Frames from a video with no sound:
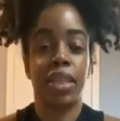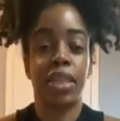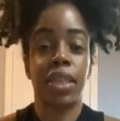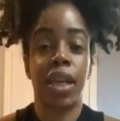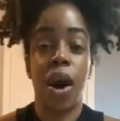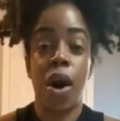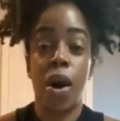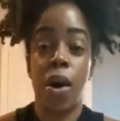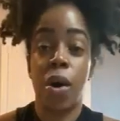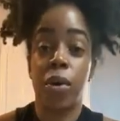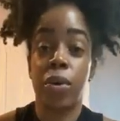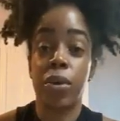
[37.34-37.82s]

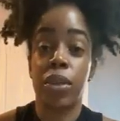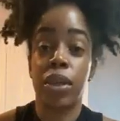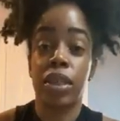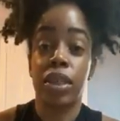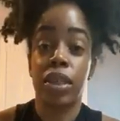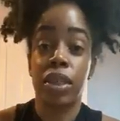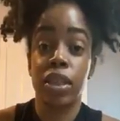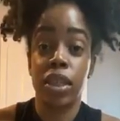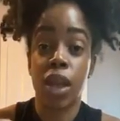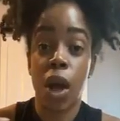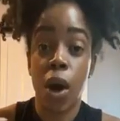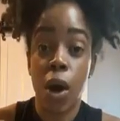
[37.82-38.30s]
It's
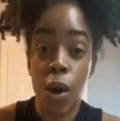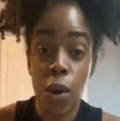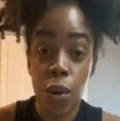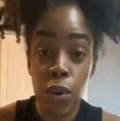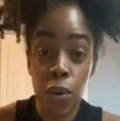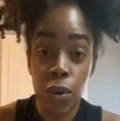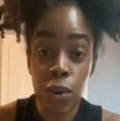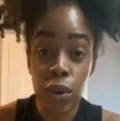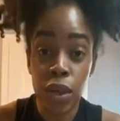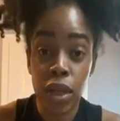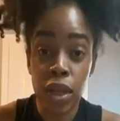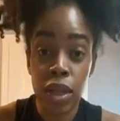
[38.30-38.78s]
called
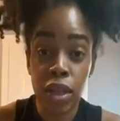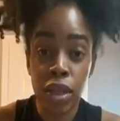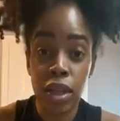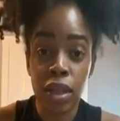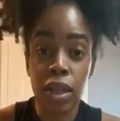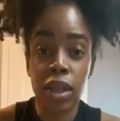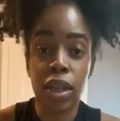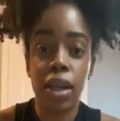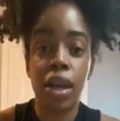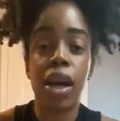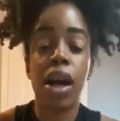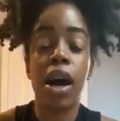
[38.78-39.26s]
Song
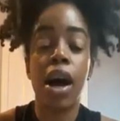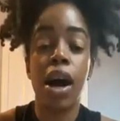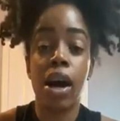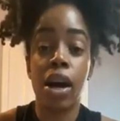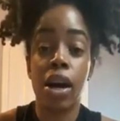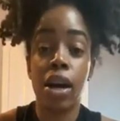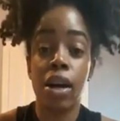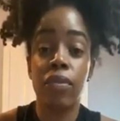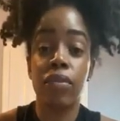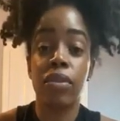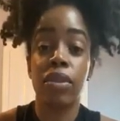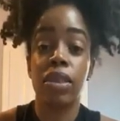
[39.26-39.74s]

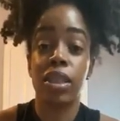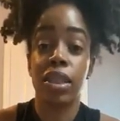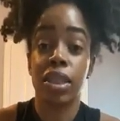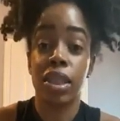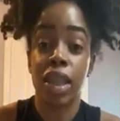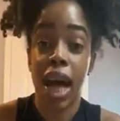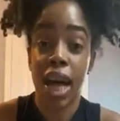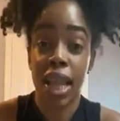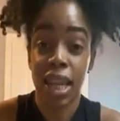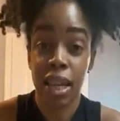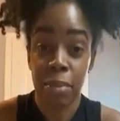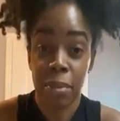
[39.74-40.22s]
of
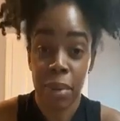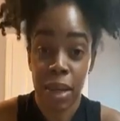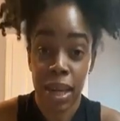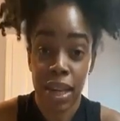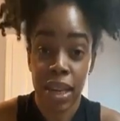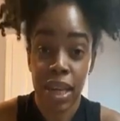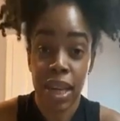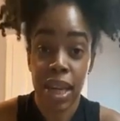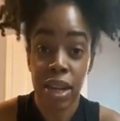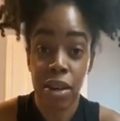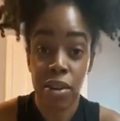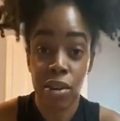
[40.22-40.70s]

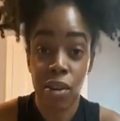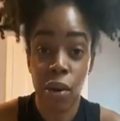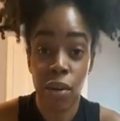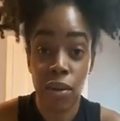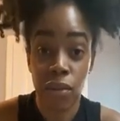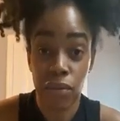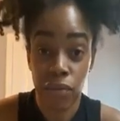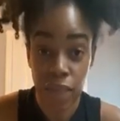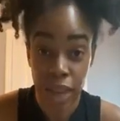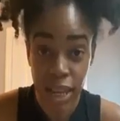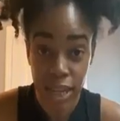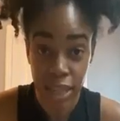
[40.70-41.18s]
Solomon here
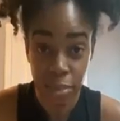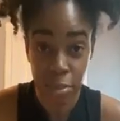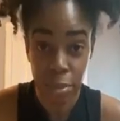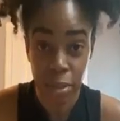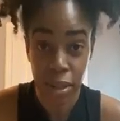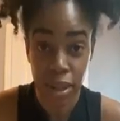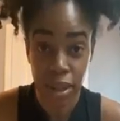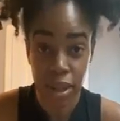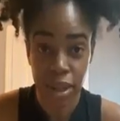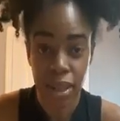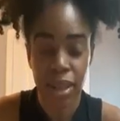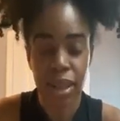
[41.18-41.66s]
on
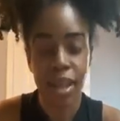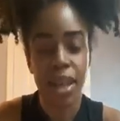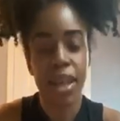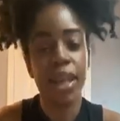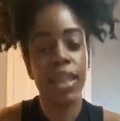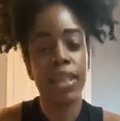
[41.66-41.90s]
Facebook.